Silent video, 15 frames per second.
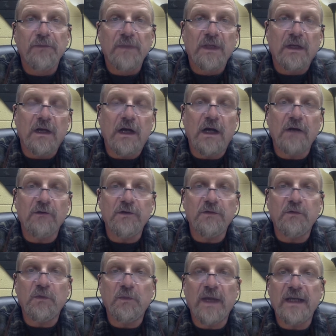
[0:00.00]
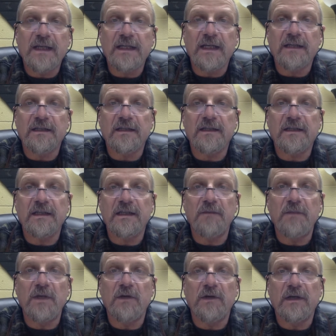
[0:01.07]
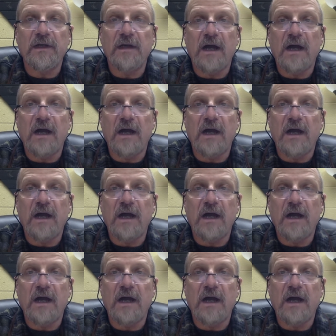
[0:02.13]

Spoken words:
Congress would pay Texas $10 million